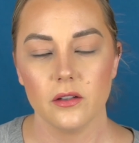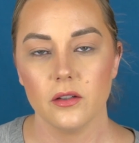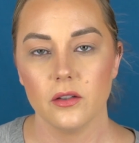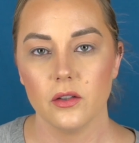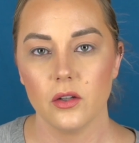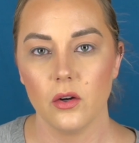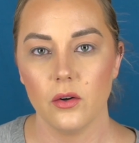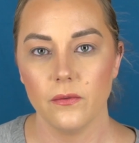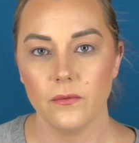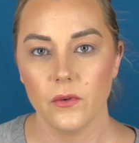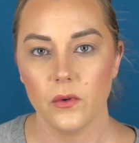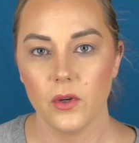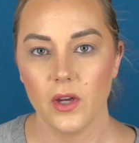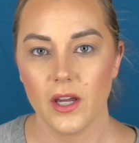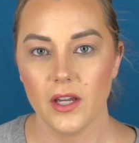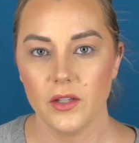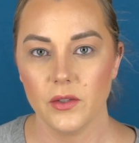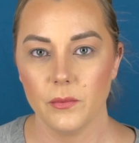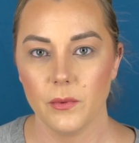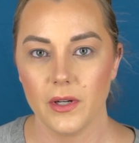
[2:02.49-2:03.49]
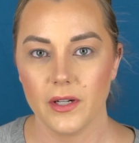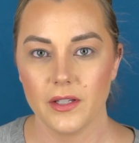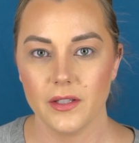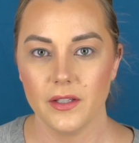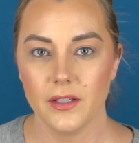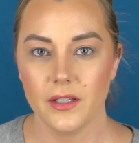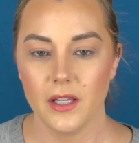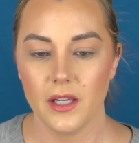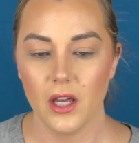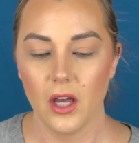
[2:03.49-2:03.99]
So if you guys want to
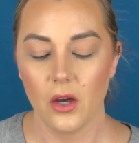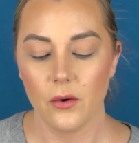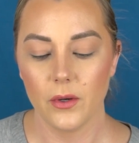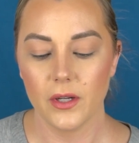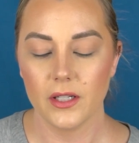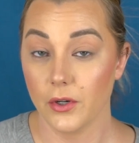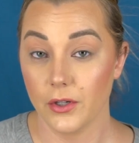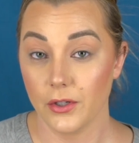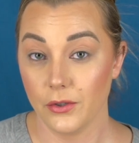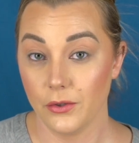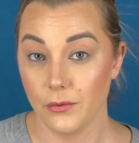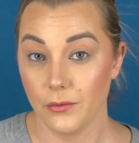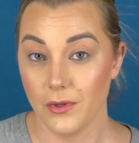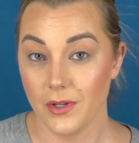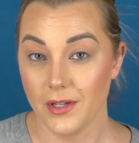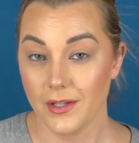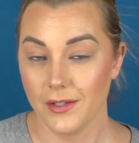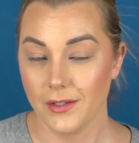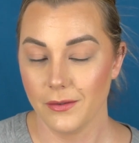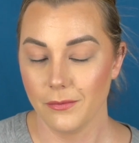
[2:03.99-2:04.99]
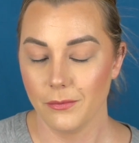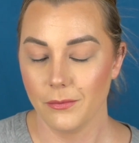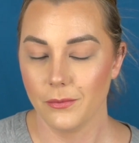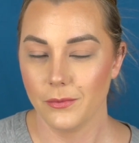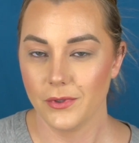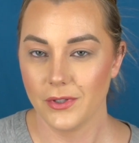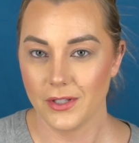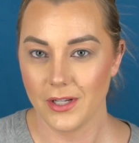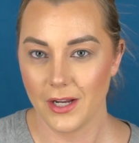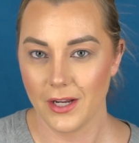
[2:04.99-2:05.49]
see how I'm going to do this,
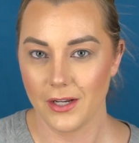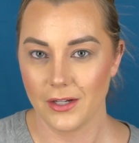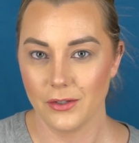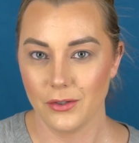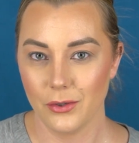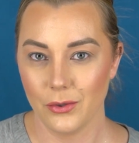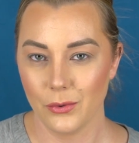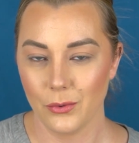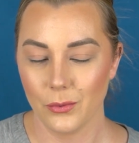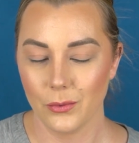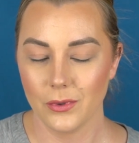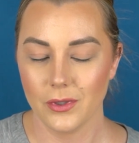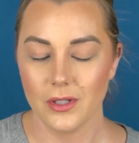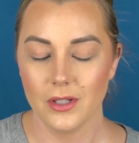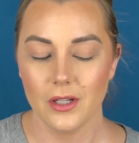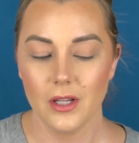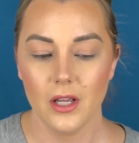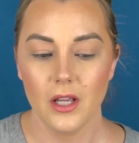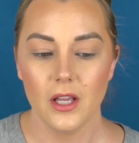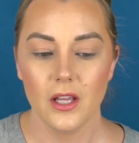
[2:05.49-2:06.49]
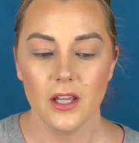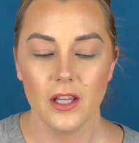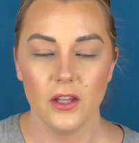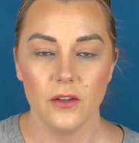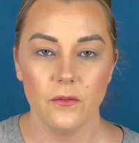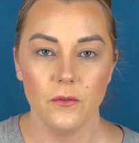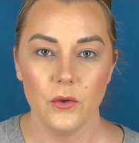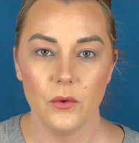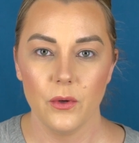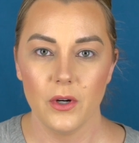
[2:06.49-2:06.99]
stay tuned.
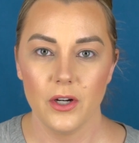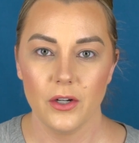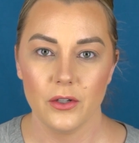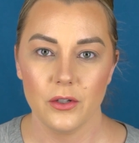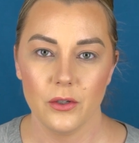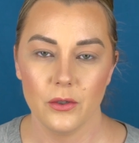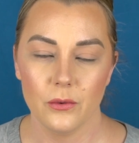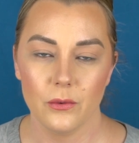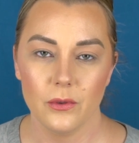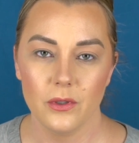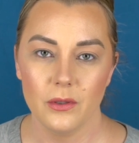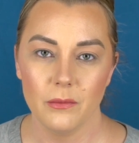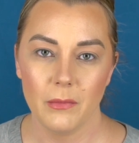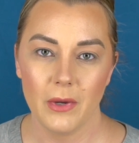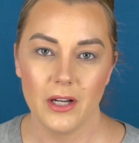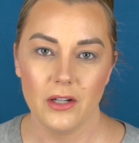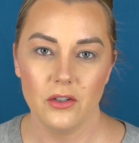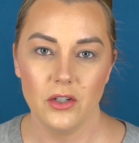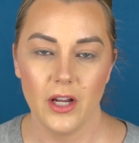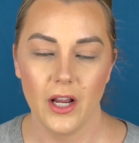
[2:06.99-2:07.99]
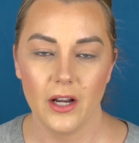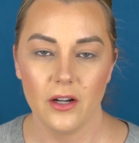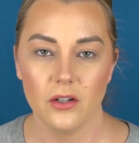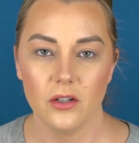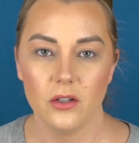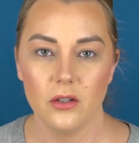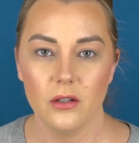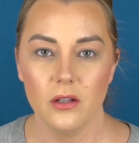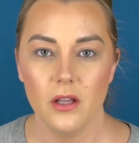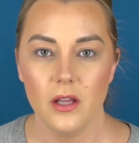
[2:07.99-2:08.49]
If you are new to my
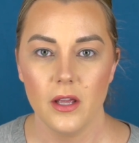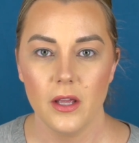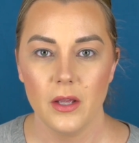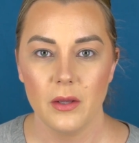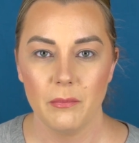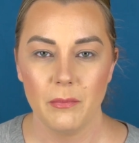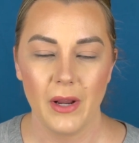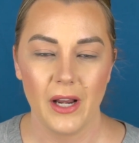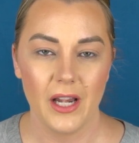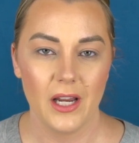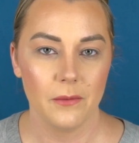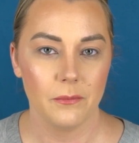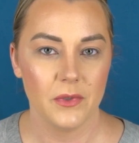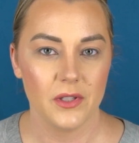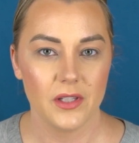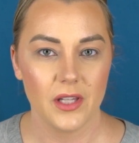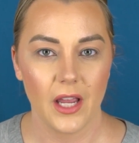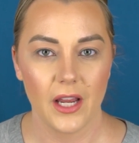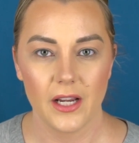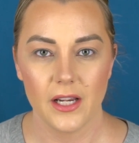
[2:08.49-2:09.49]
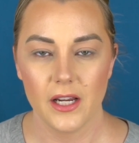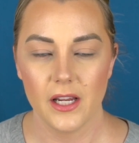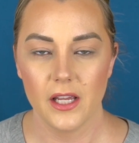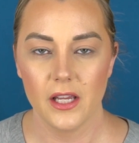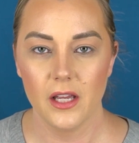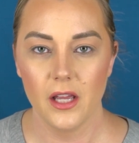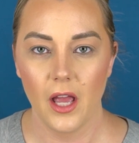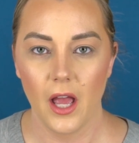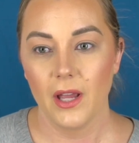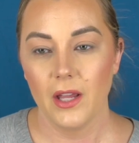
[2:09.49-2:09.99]
channel, my name is
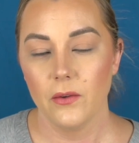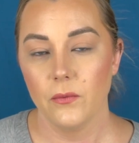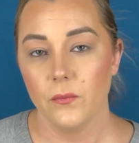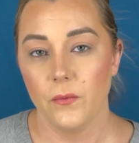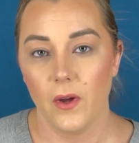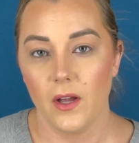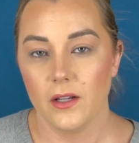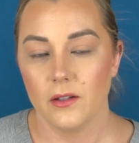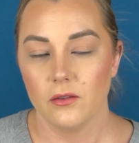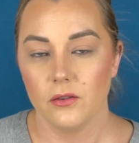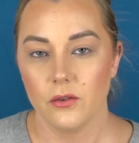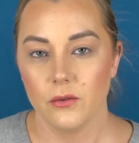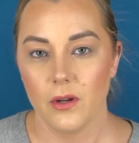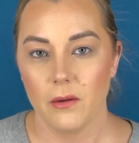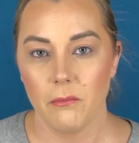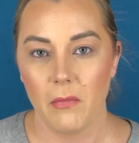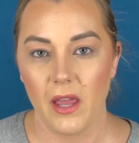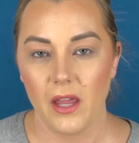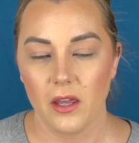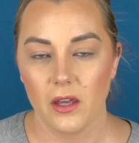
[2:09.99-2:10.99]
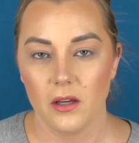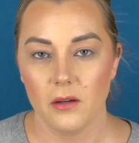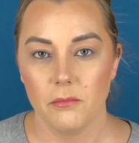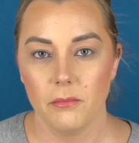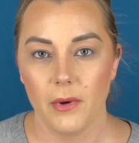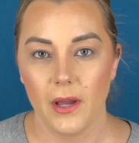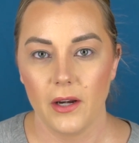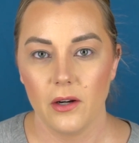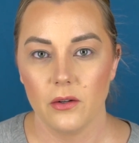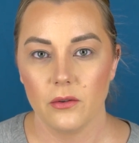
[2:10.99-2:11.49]
Heidi. I have fun doing
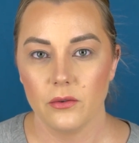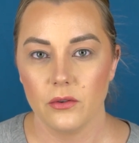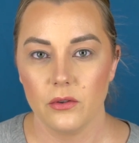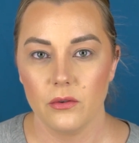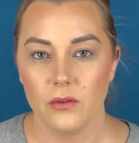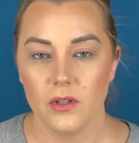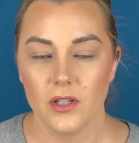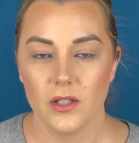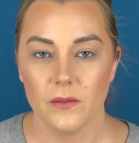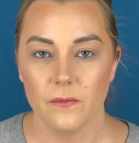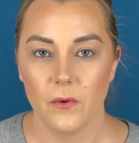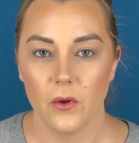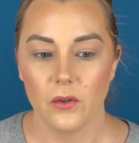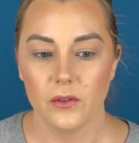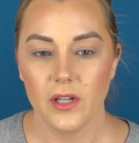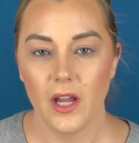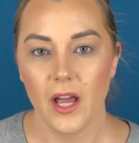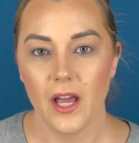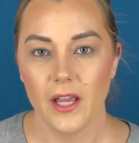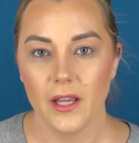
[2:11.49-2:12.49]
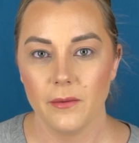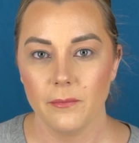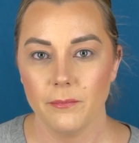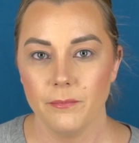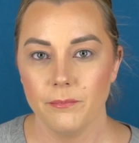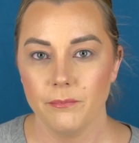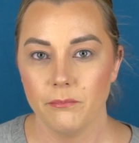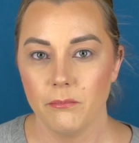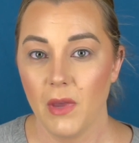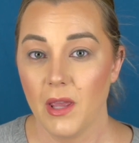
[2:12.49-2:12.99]
makeup. I don't do this full
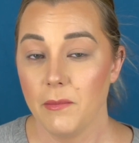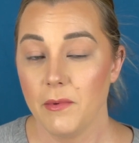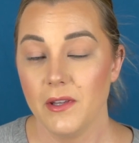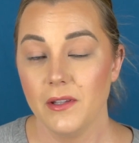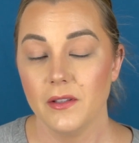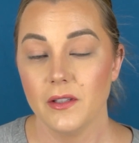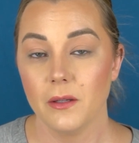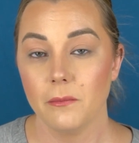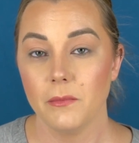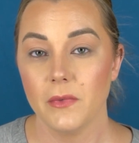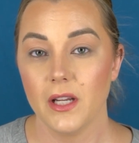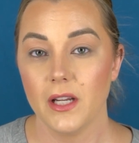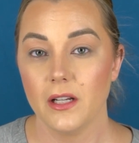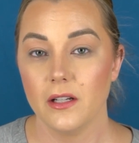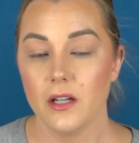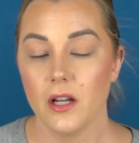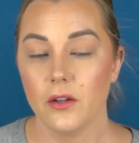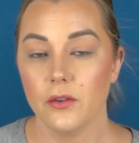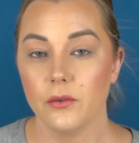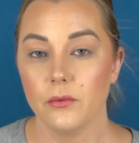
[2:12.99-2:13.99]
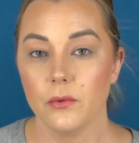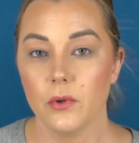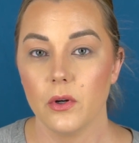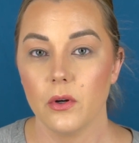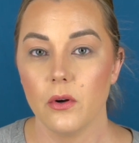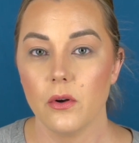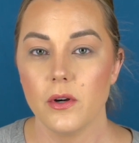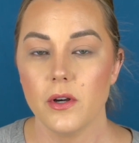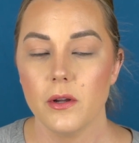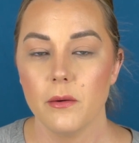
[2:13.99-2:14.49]
time. Maybe someday down the
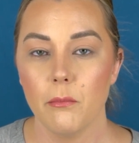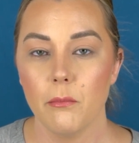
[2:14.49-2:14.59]
road.